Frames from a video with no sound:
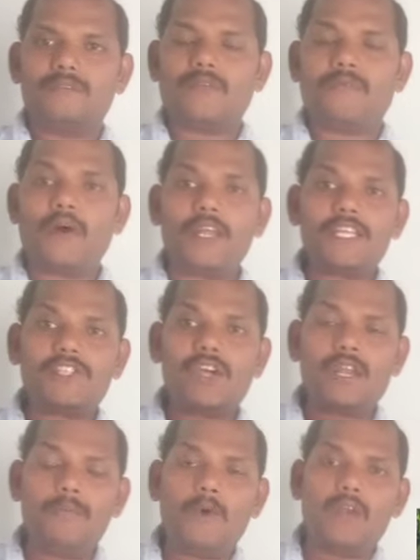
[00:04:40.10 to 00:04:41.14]
The forests
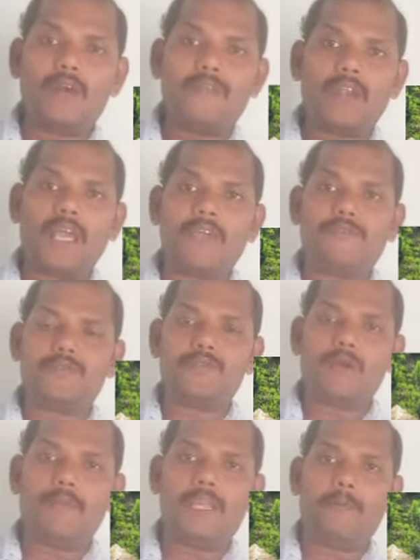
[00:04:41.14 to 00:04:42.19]
are about of life,
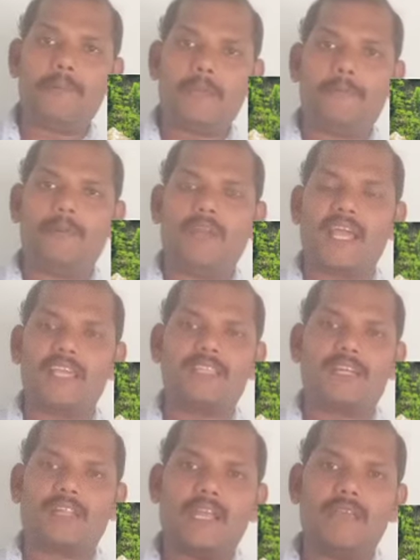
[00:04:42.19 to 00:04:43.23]
so many people, like the
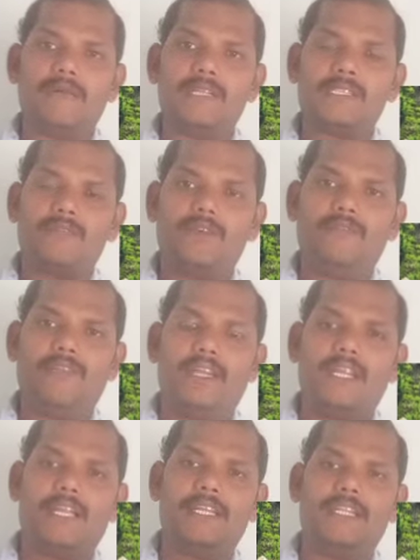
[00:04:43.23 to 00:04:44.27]
tribals we will
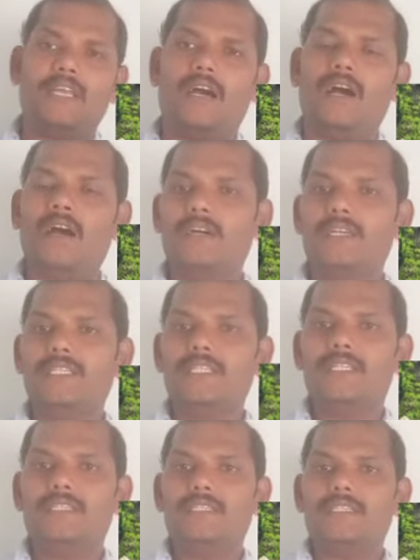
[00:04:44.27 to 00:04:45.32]
learn in the
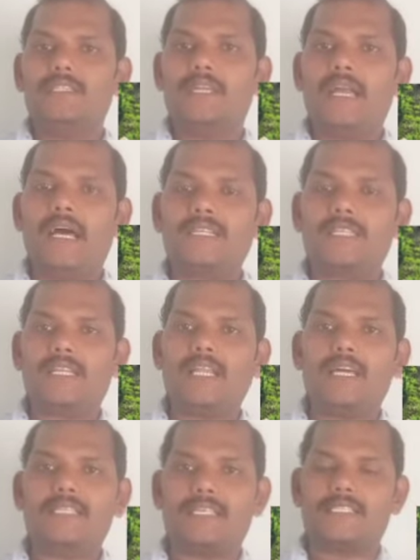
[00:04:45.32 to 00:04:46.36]
last
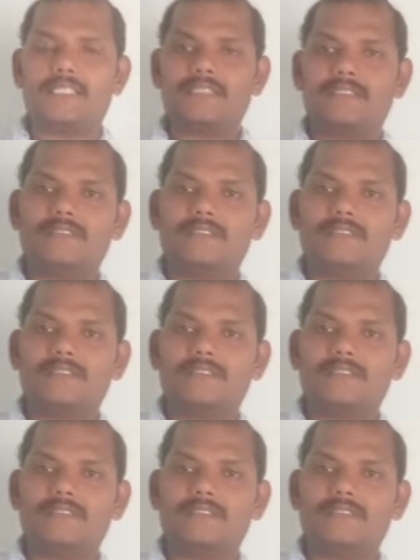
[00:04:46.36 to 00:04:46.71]
classes.